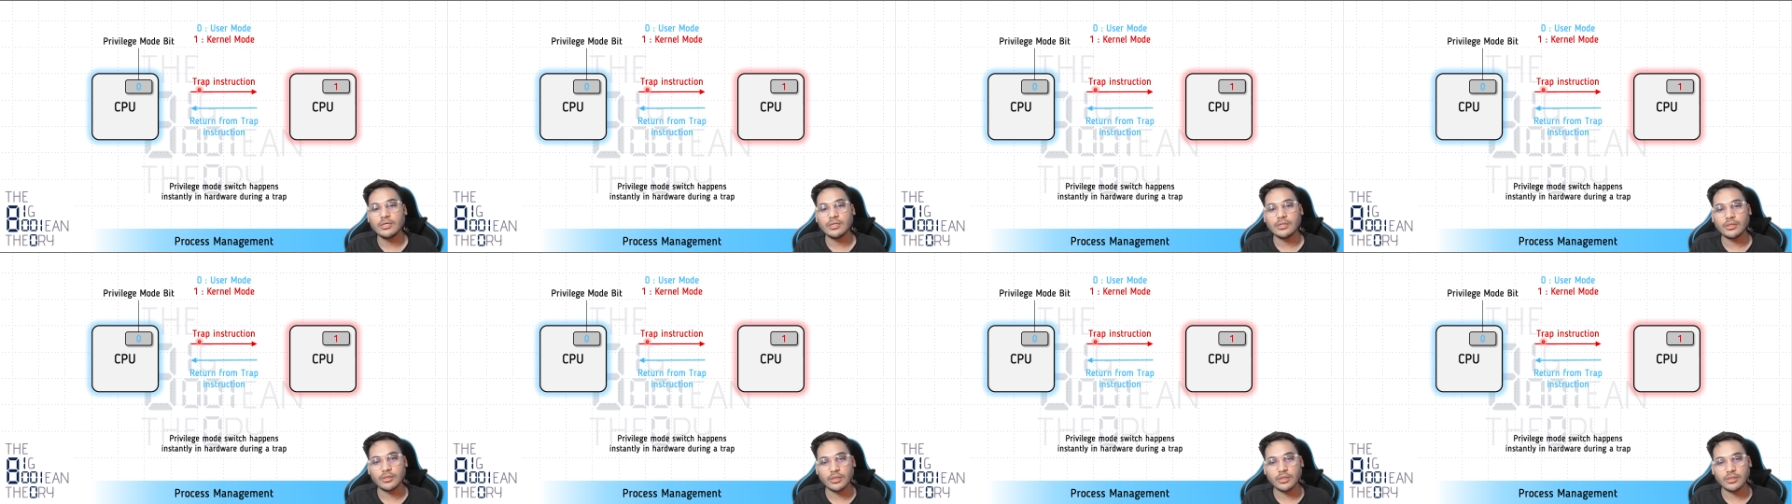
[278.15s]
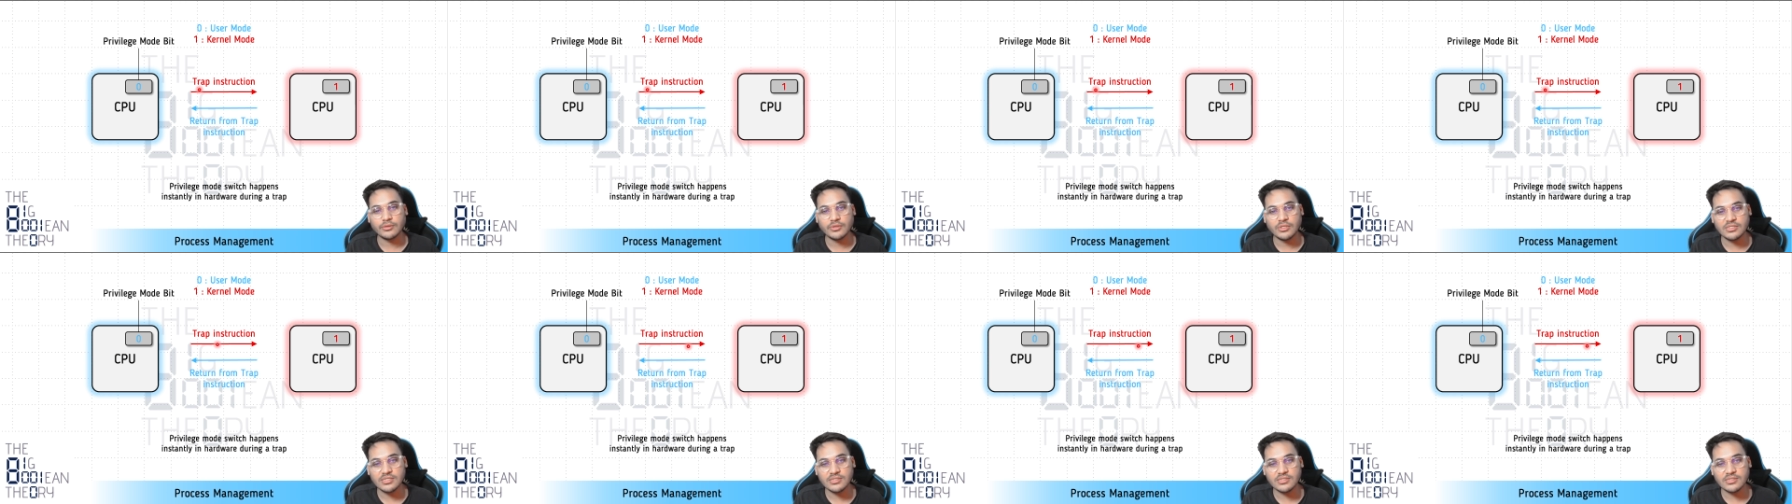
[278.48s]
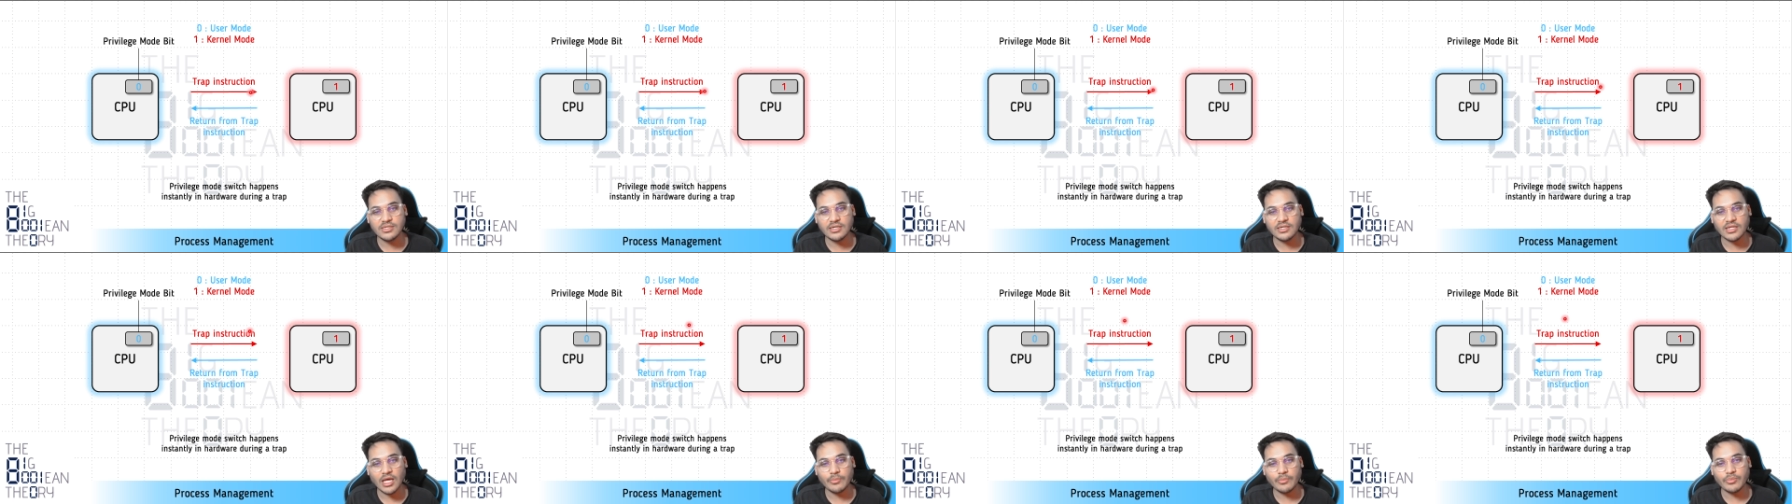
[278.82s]
this is the
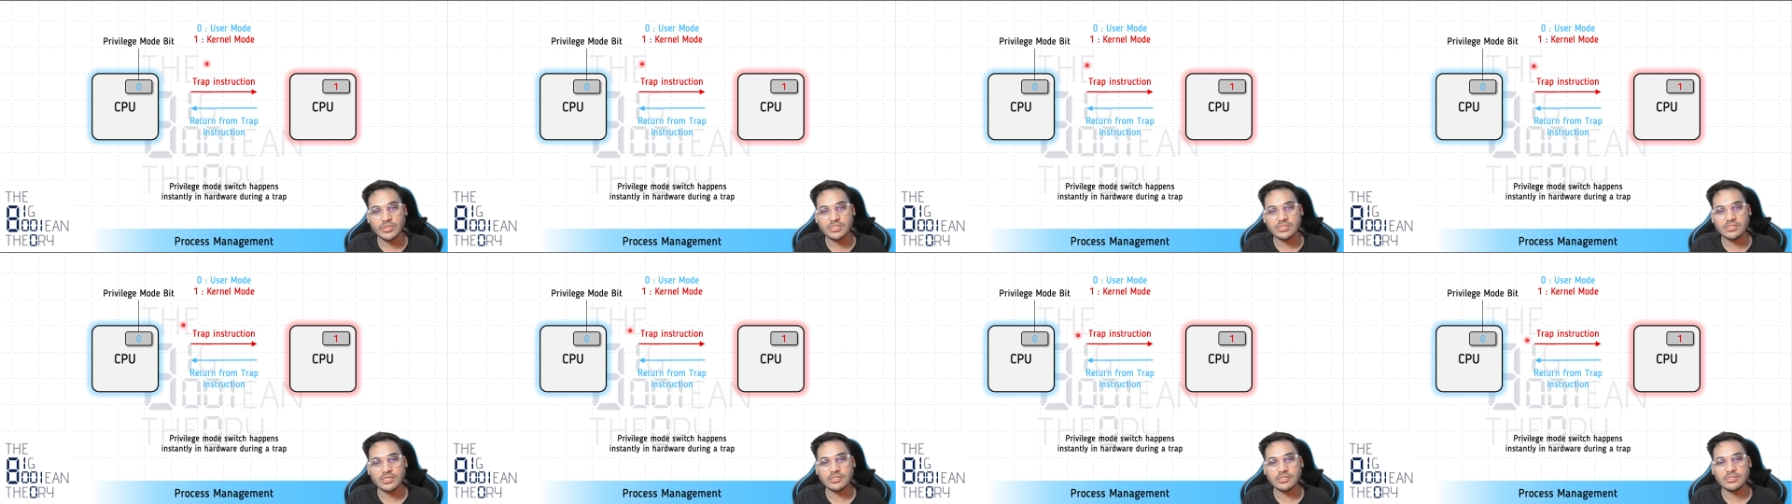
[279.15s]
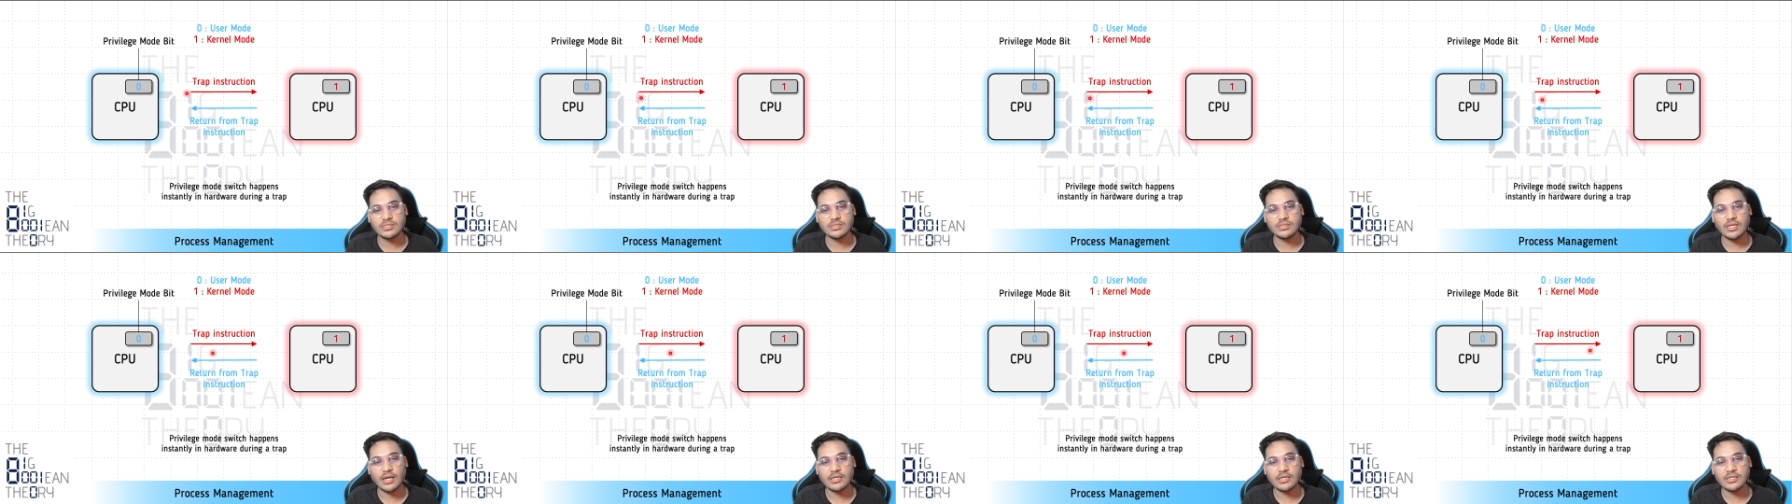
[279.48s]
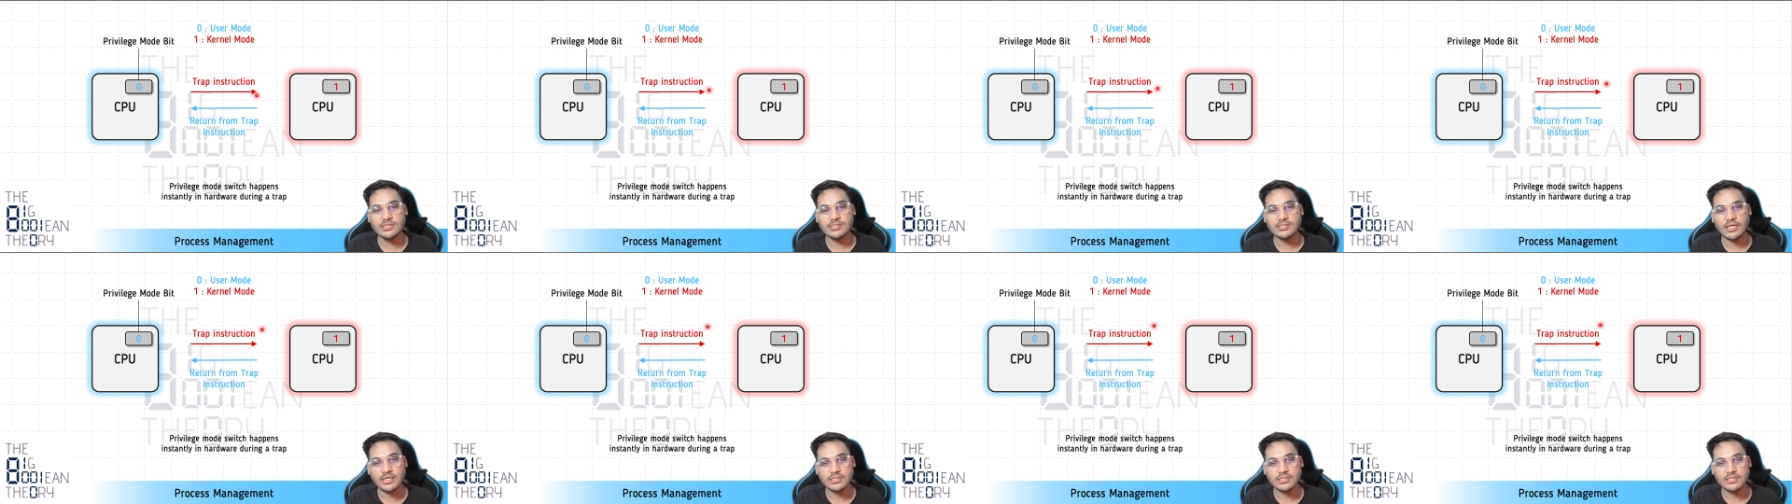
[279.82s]
trap instruction that
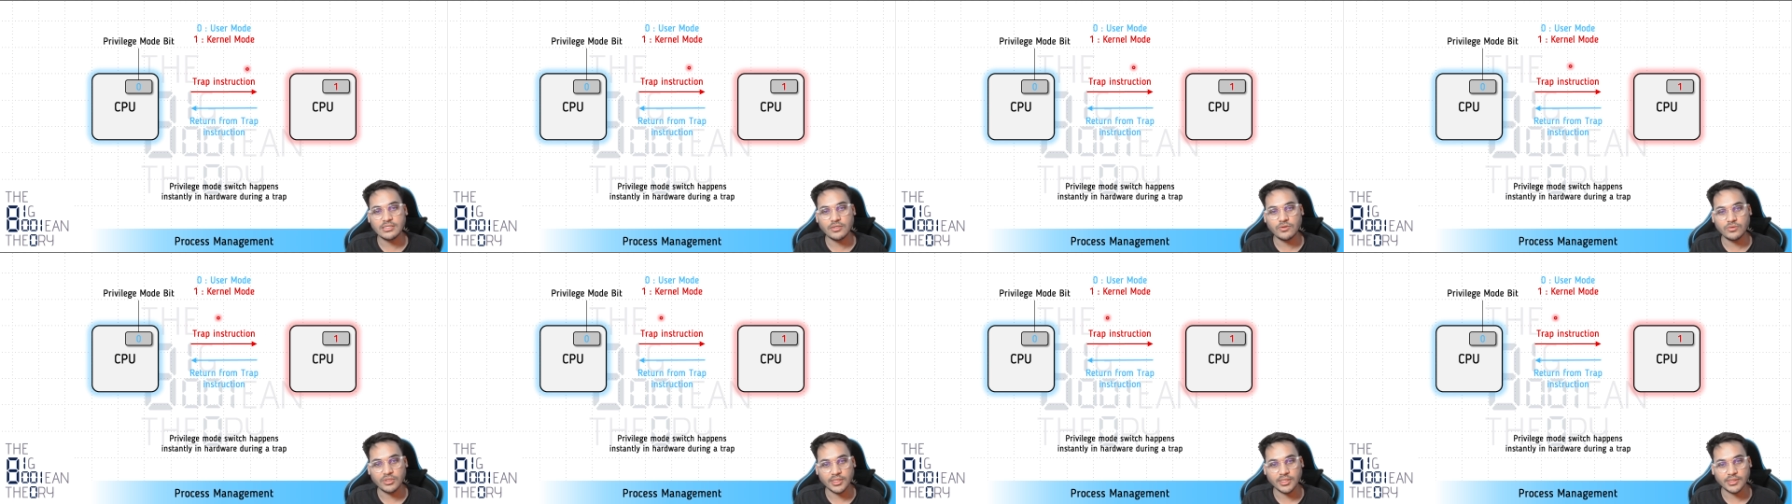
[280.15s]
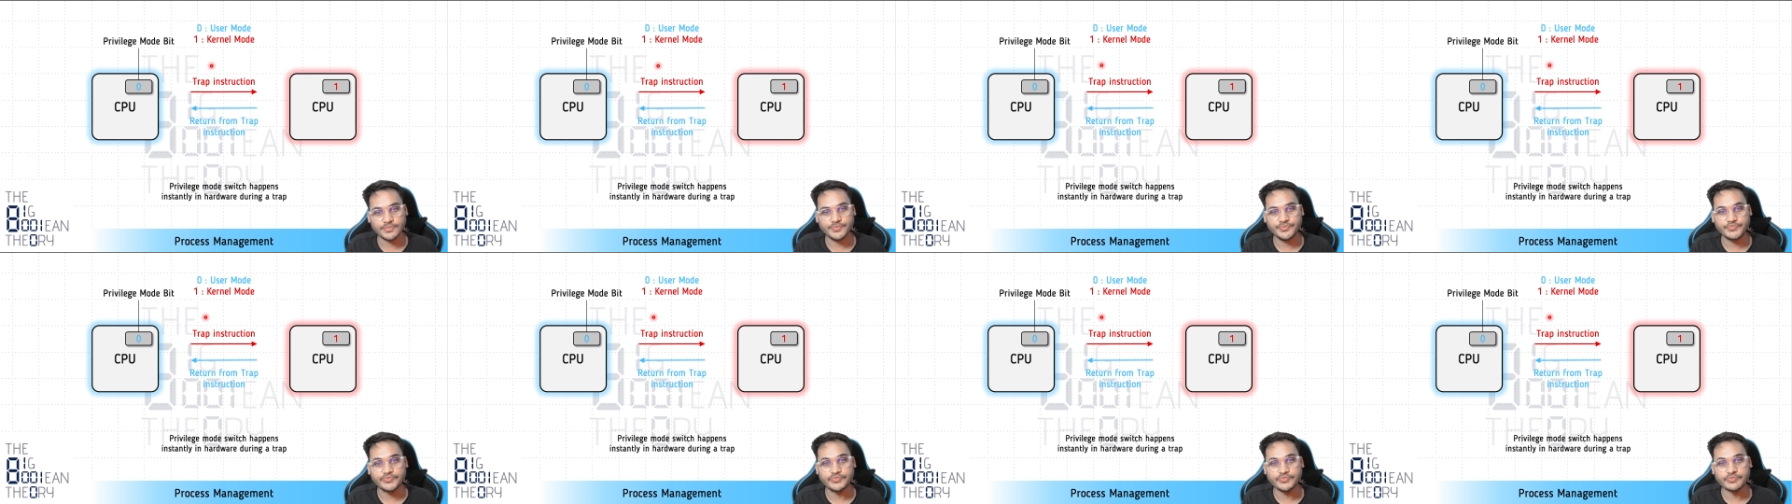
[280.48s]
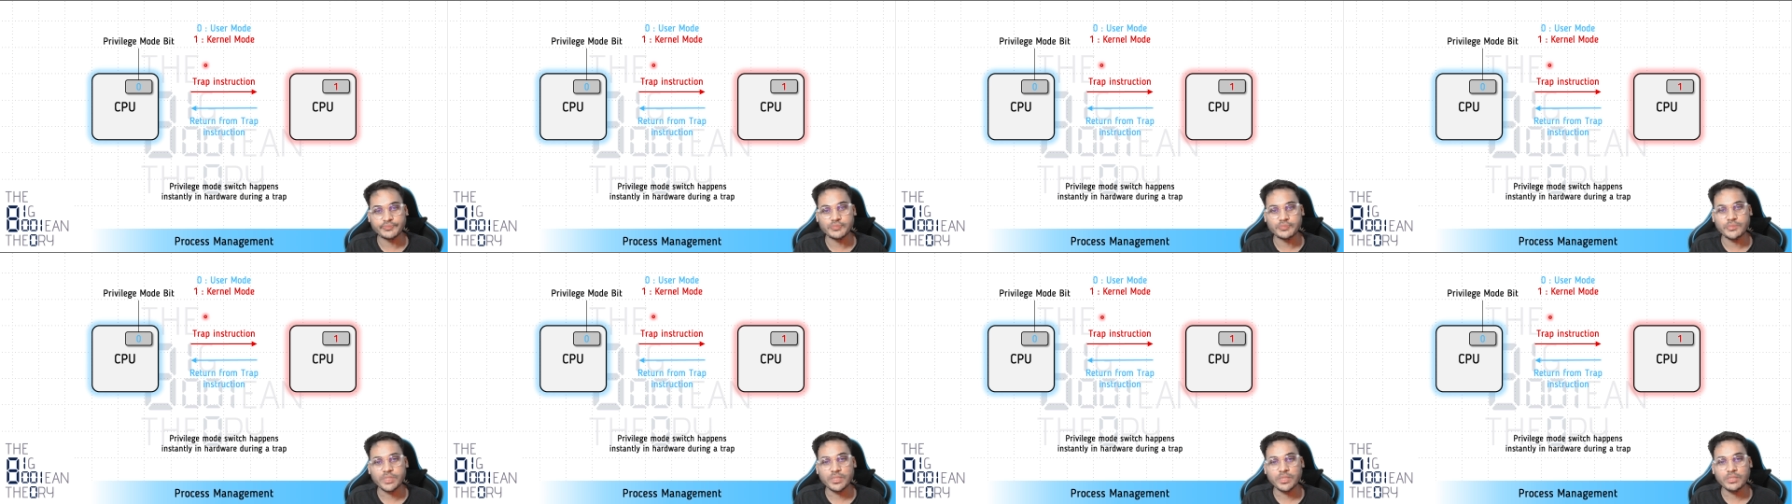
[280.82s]
is executed,
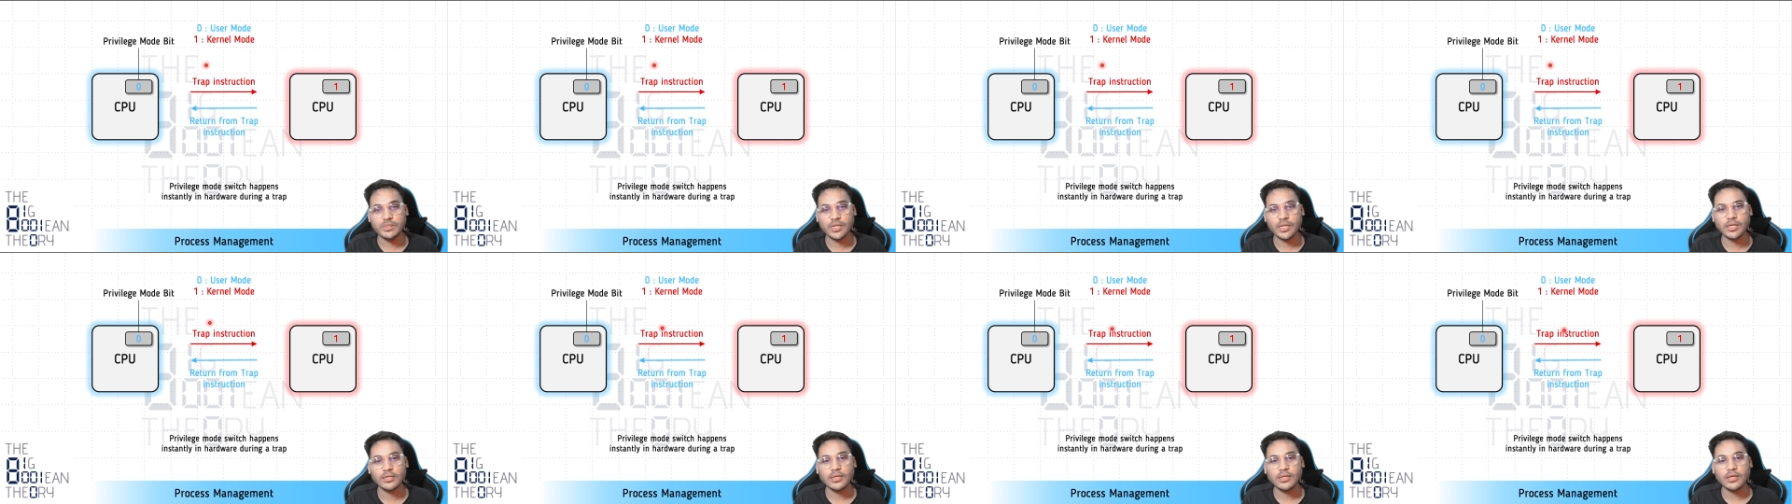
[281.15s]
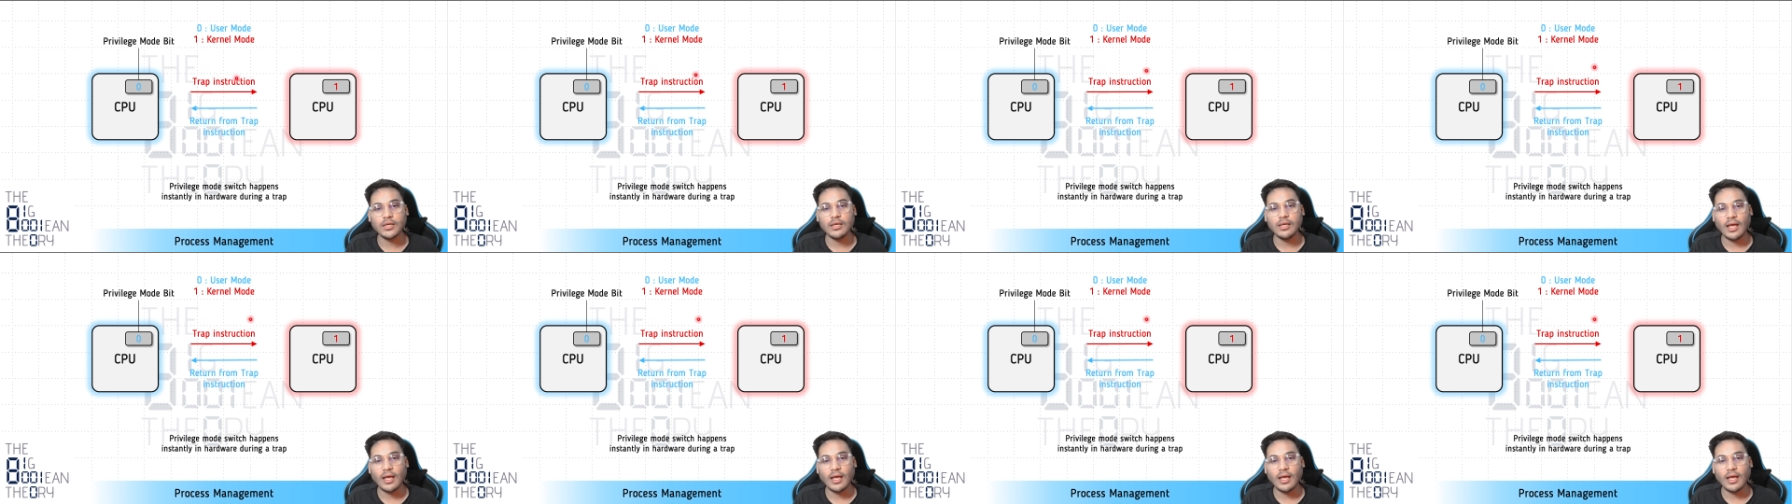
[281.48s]
right?